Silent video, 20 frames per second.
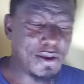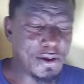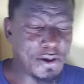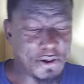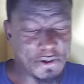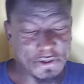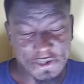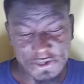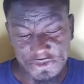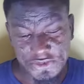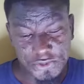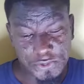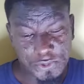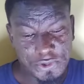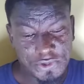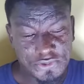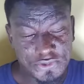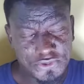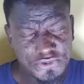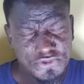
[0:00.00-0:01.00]
Others will
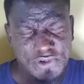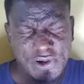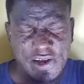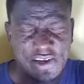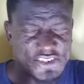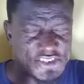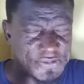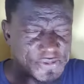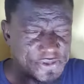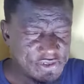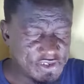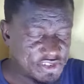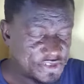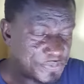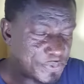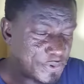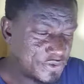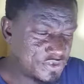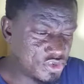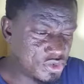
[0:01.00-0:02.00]
also try as much as
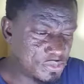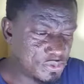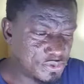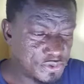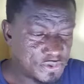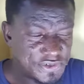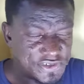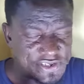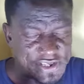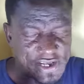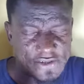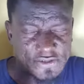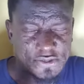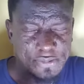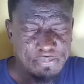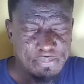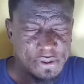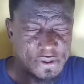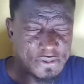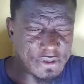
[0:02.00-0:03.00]
possible to start to
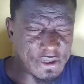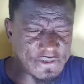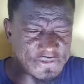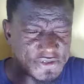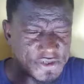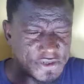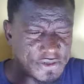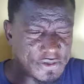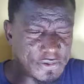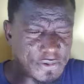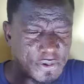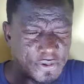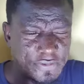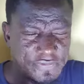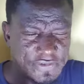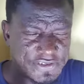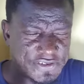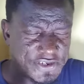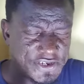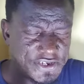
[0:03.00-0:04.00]
build a certain
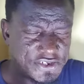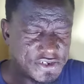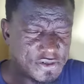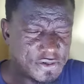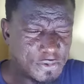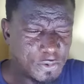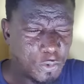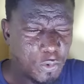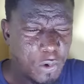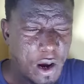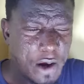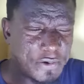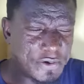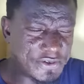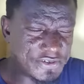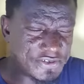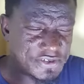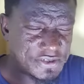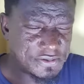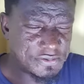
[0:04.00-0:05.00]
conversation and
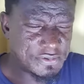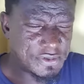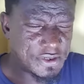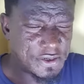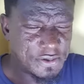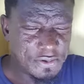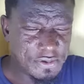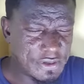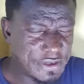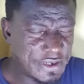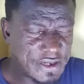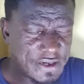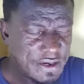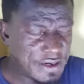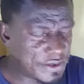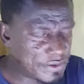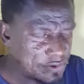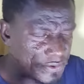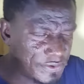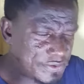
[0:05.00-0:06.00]
quarrels. The
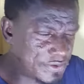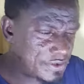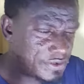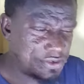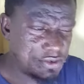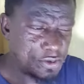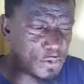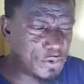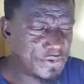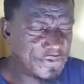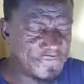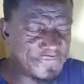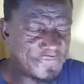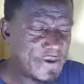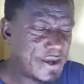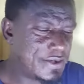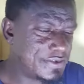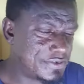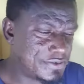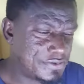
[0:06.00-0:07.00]
little thing they want to
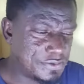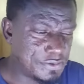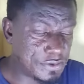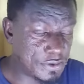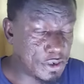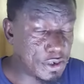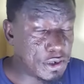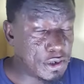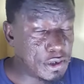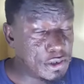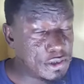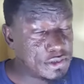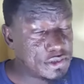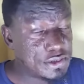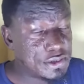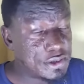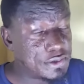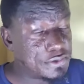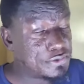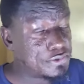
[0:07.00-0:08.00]
fight you know, is
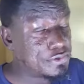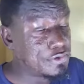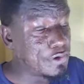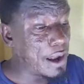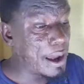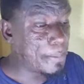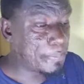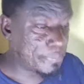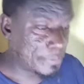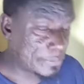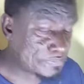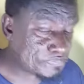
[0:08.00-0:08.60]
a trap.